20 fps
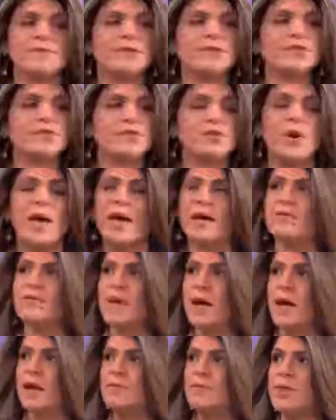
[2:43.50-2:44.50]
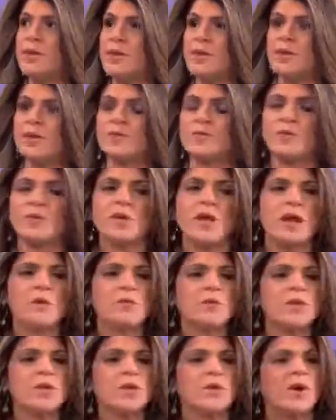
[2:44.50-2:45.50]
if you do have diabetes, we're not
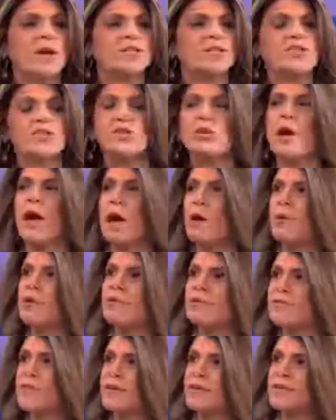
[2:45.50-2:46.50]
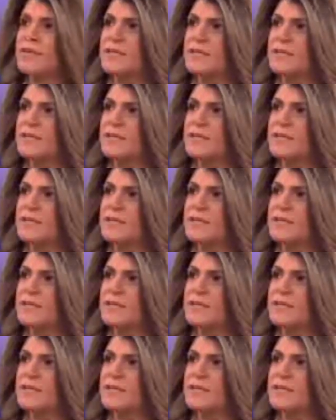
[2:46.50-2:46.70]
really quite sure how it affects